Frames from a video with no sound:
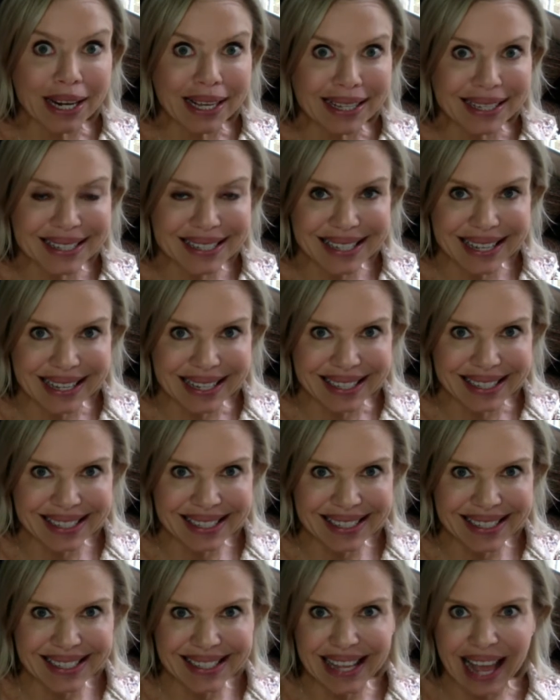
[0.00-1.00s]

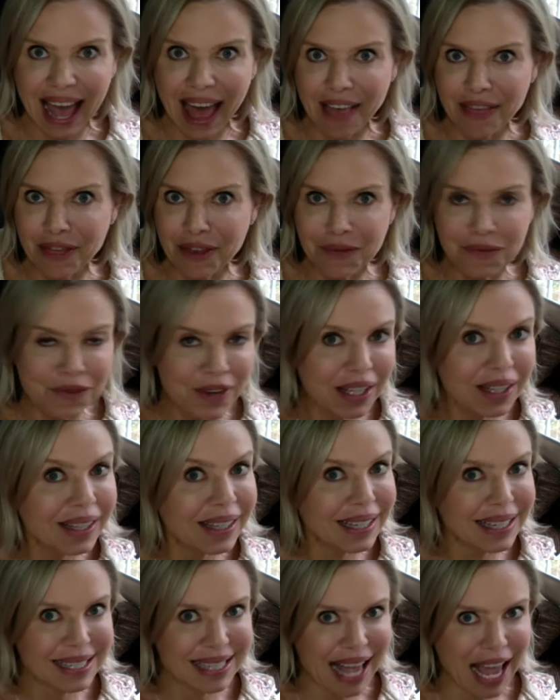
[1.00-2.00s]
exists, and the
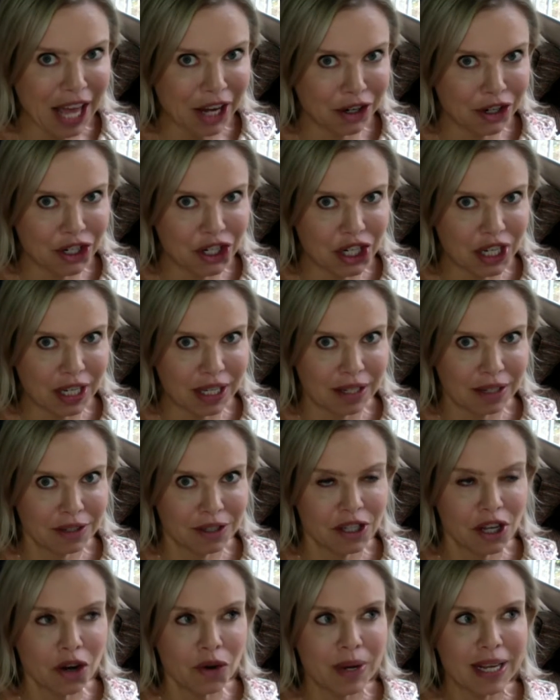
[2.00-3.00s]
feeling is energy.
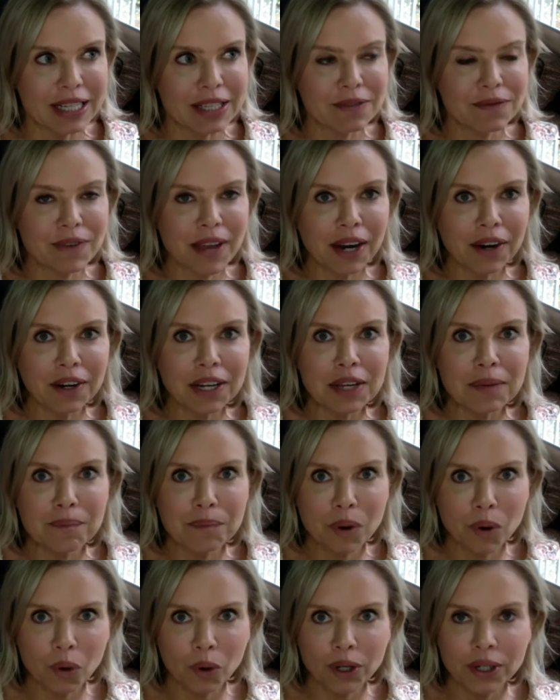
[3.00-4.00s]
So it's very
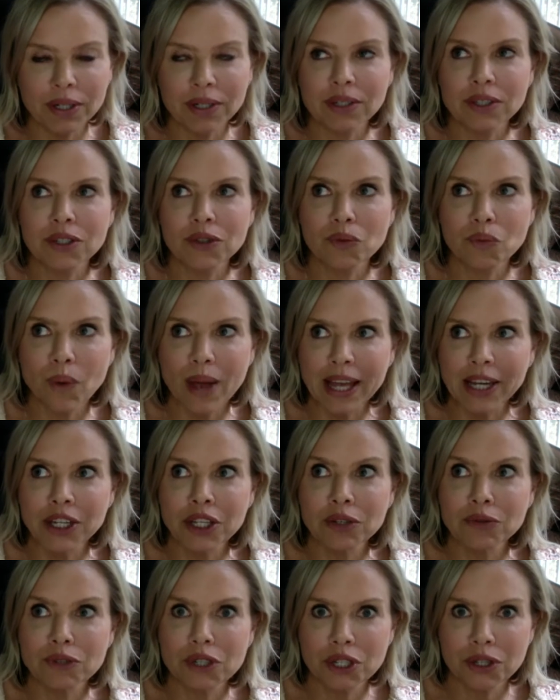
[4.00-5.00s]
important when
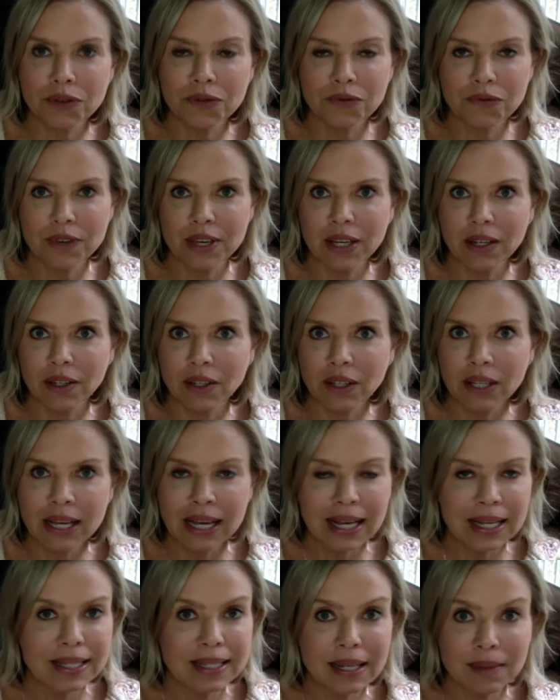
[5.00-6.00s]
you do feel
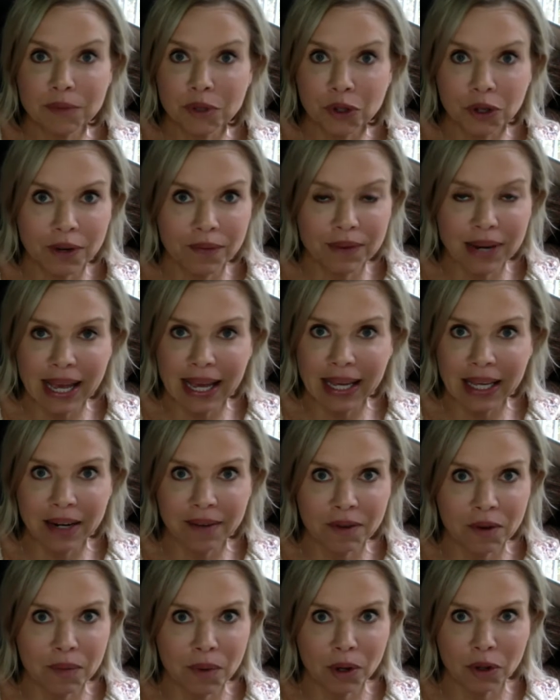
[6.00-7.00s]
some sort of negative
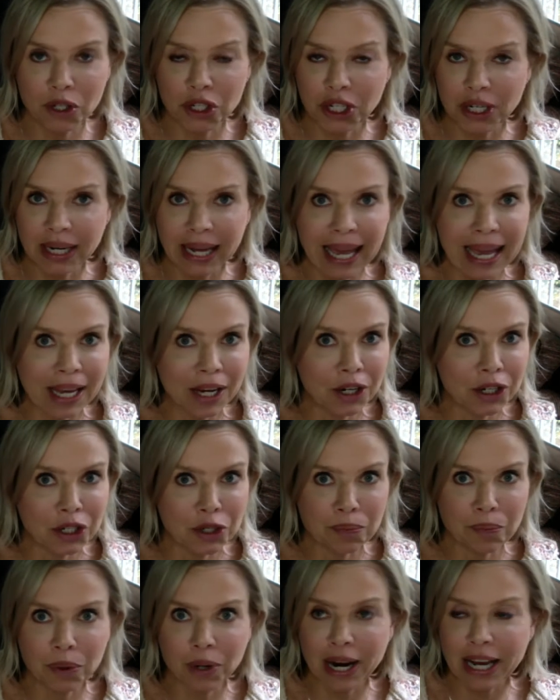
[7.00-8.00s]
emotion, anger,
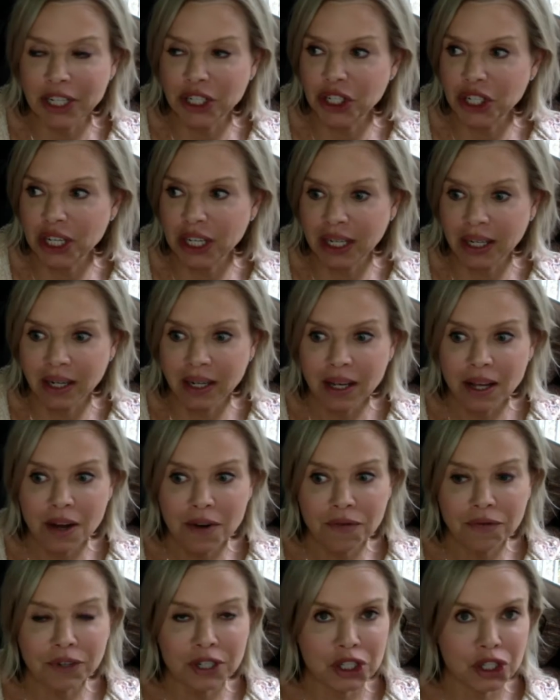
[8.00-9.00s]
depression,
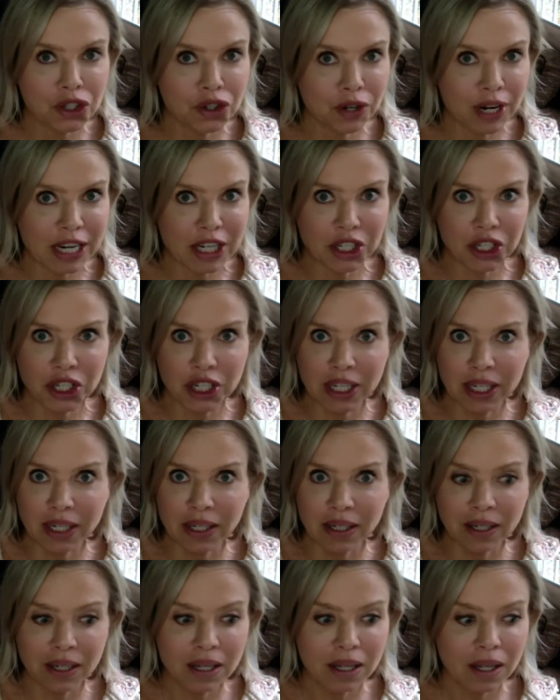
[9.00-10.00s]

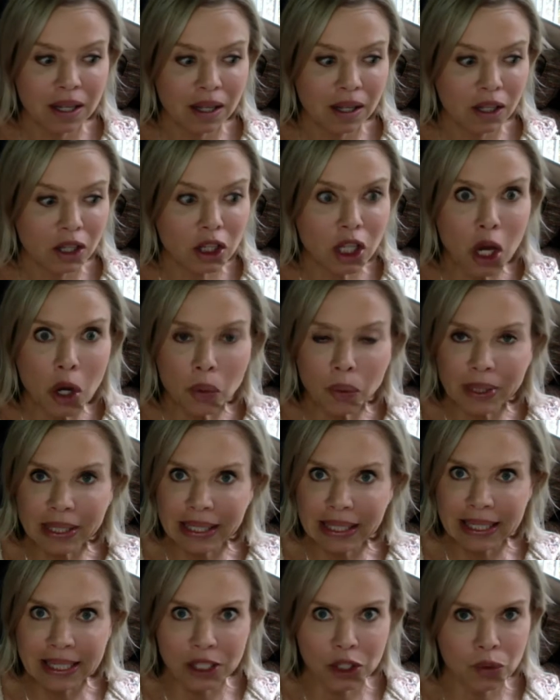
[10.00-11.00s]
frustration,
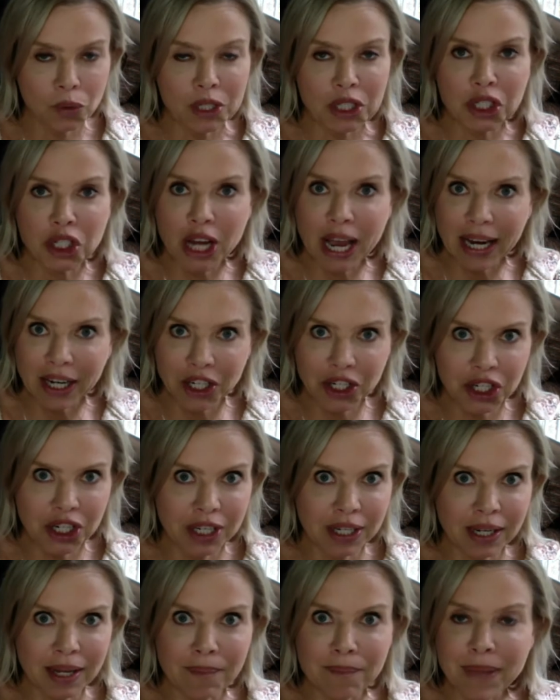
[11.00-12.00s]
loneliness,
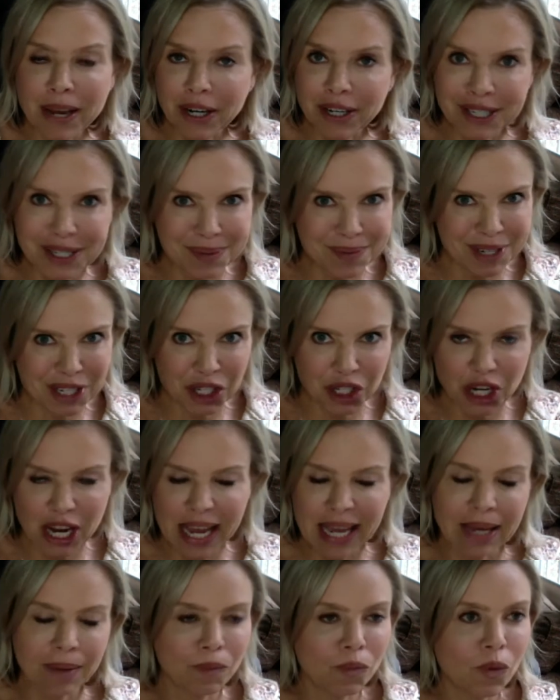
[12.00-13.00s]
rejection, embarrassment,
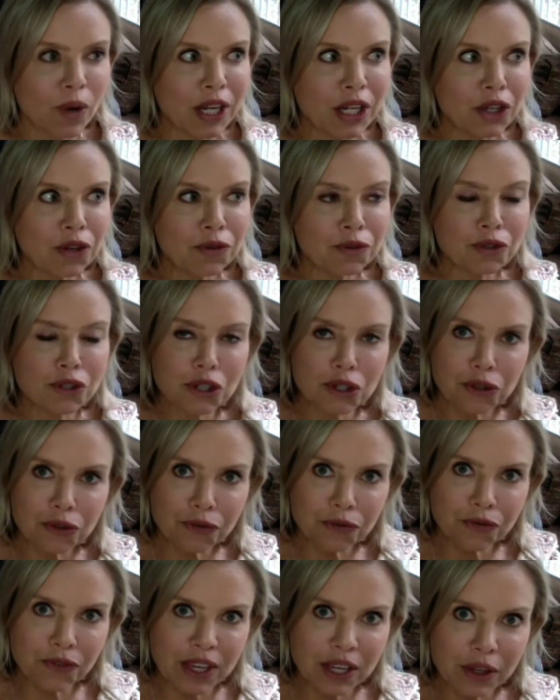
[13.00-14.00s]
shame, when you do
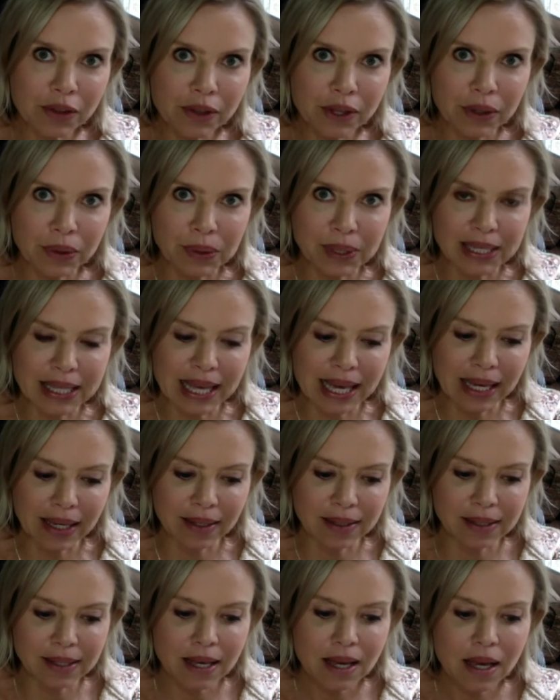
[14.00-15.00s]
feel those things,